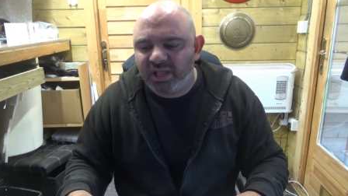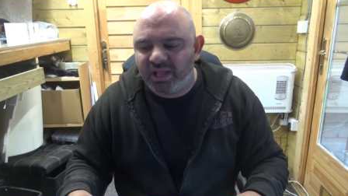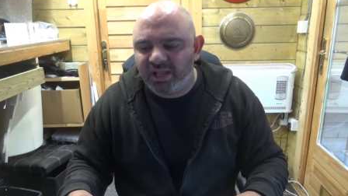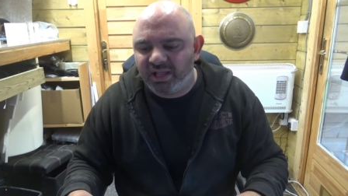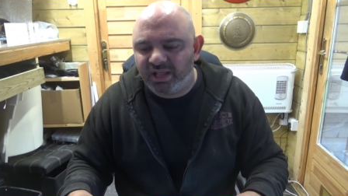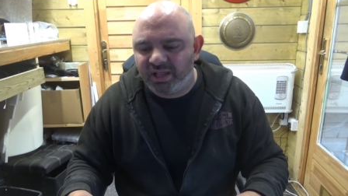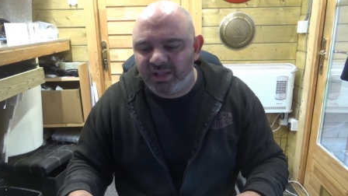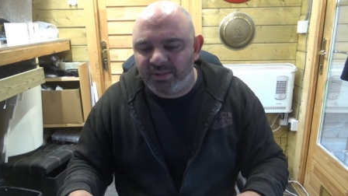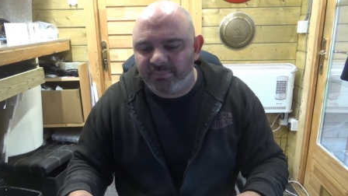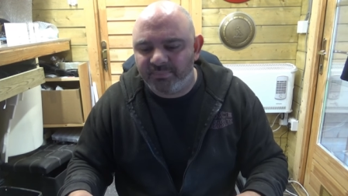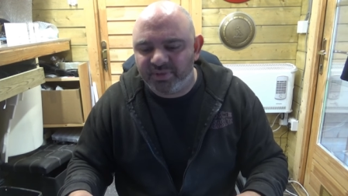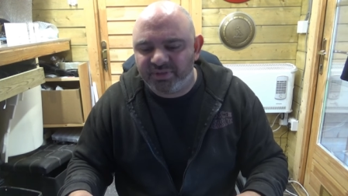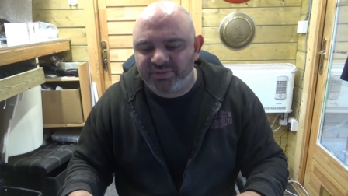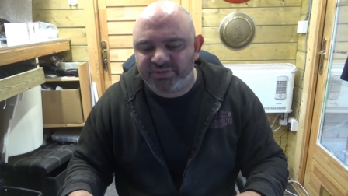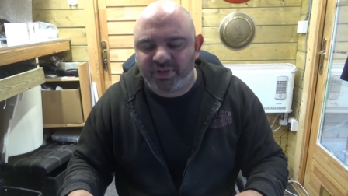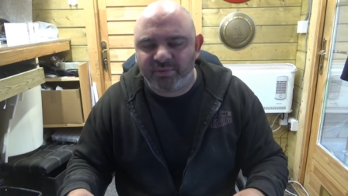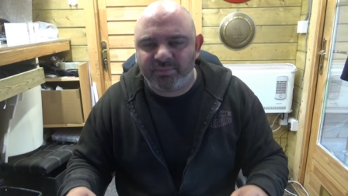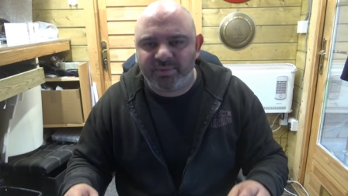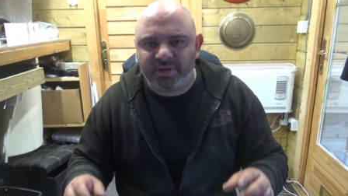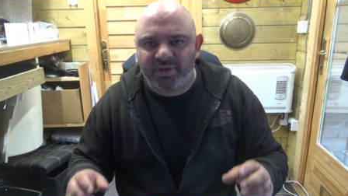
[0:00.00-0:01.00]
Um, it's
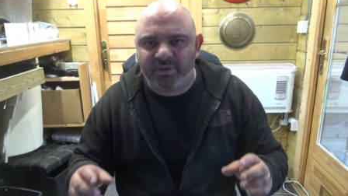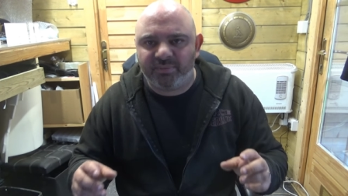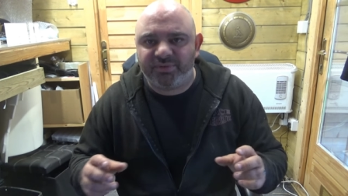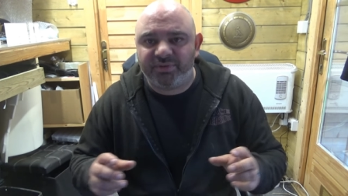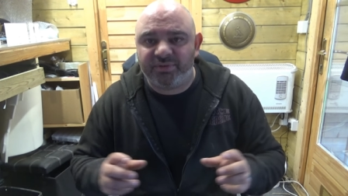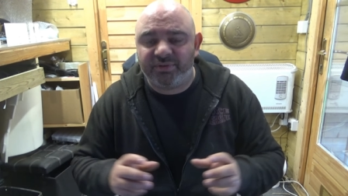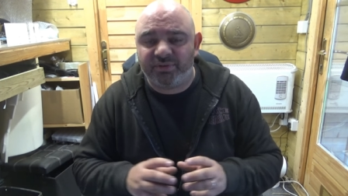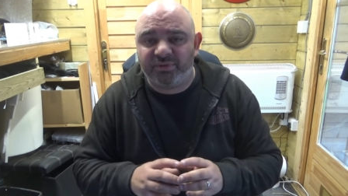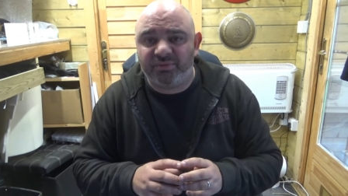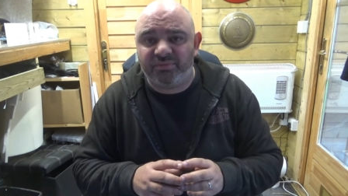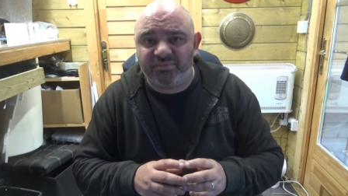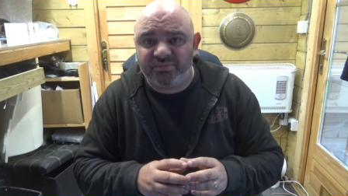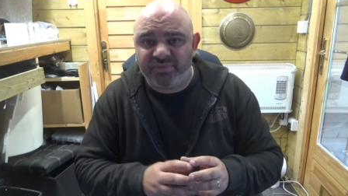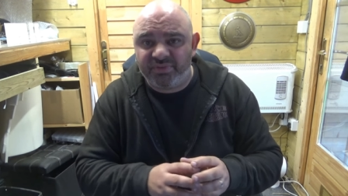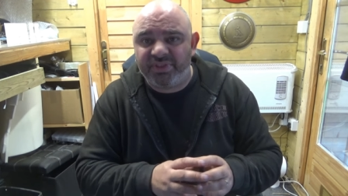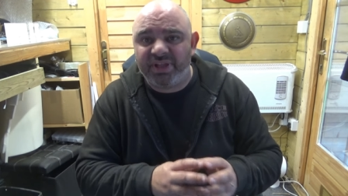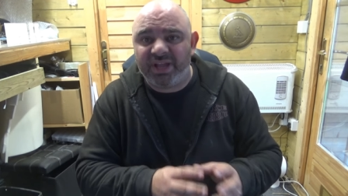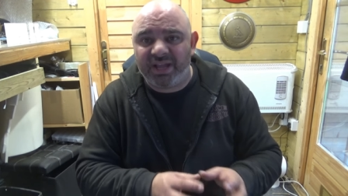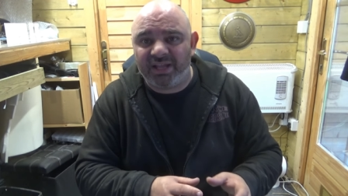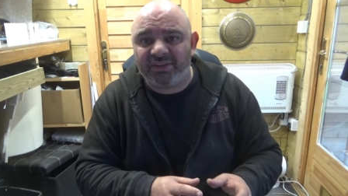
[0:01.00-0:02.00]
certainly been able to do
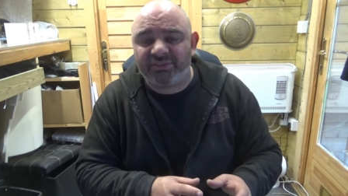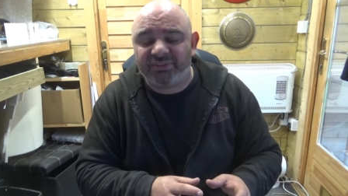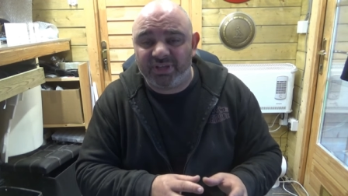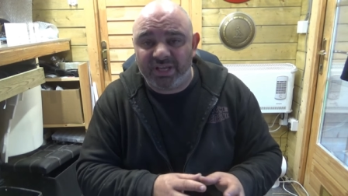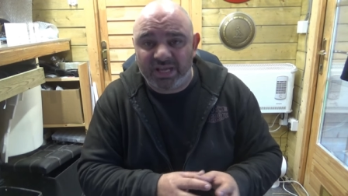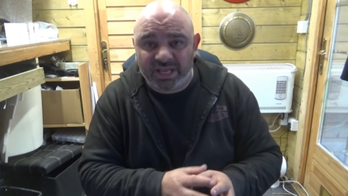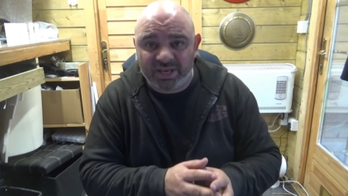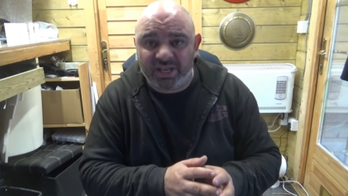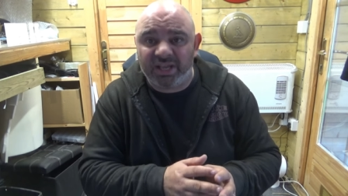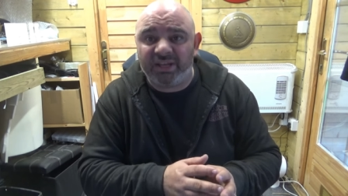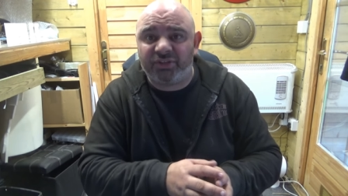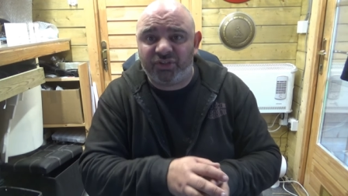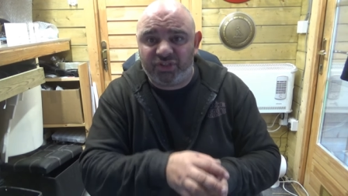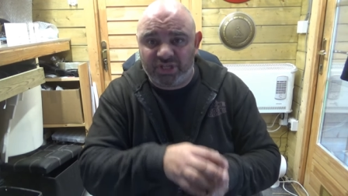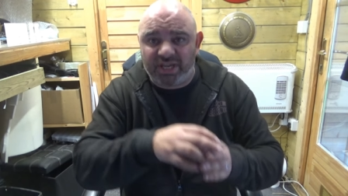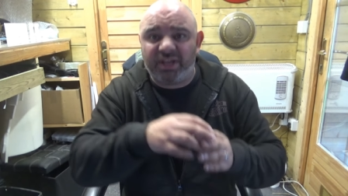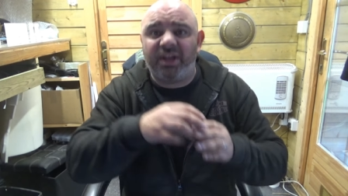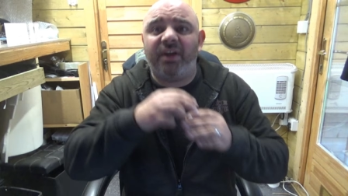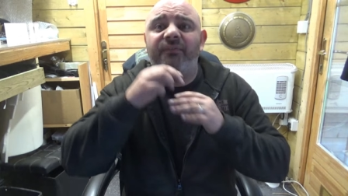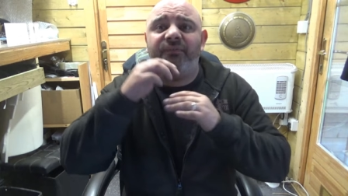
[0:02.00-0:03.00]
that at
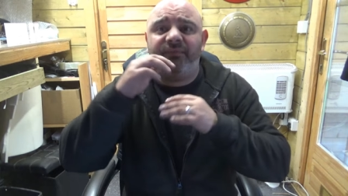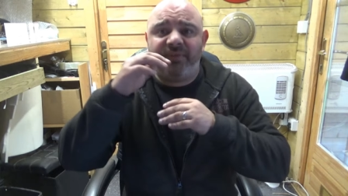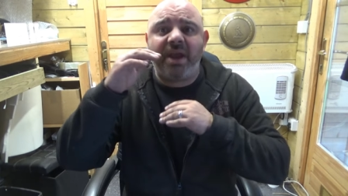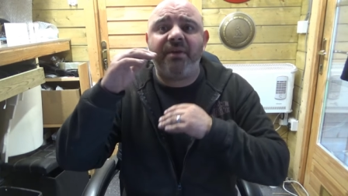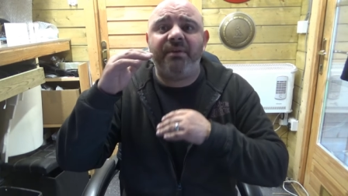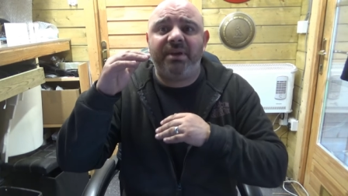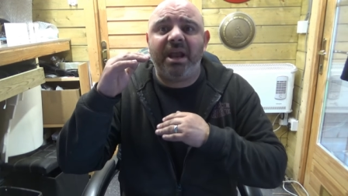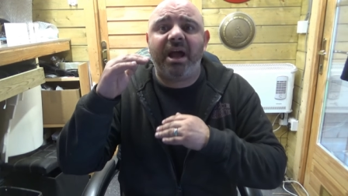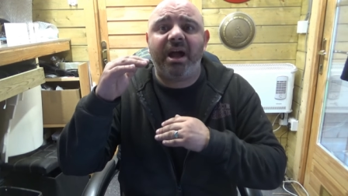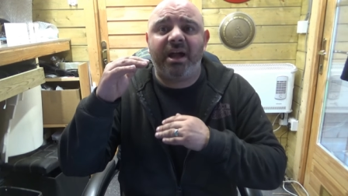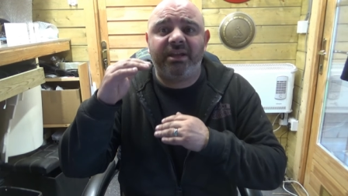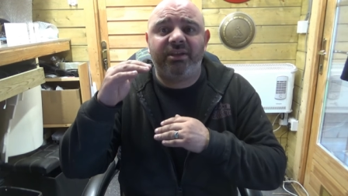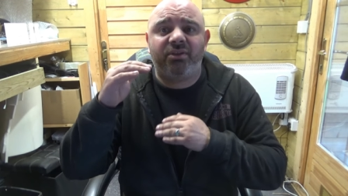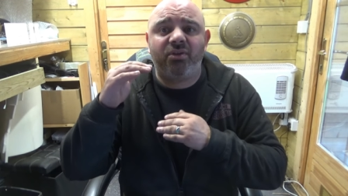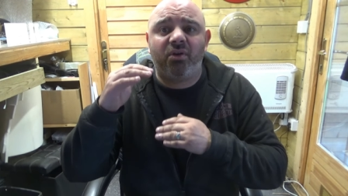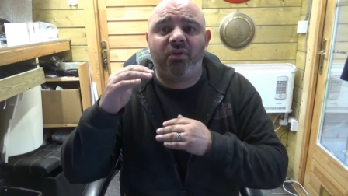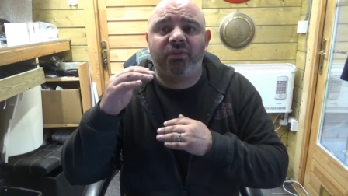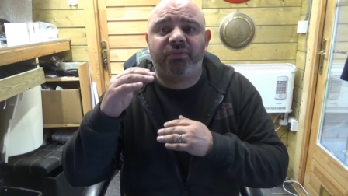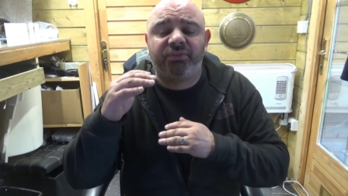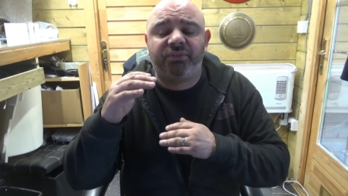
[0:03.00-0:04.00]
a, at a very high
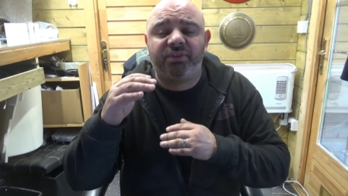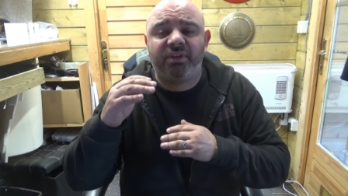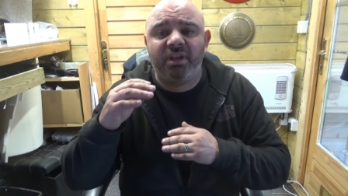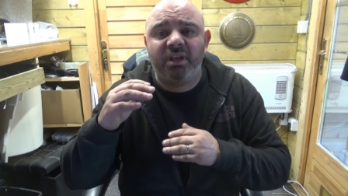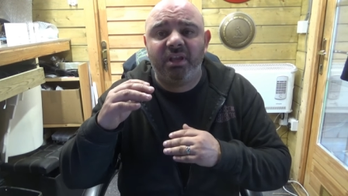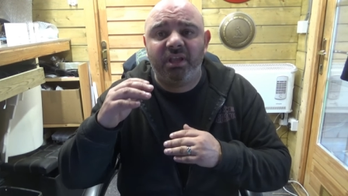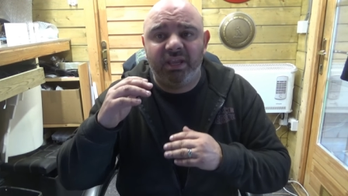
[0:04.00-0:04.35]
cost.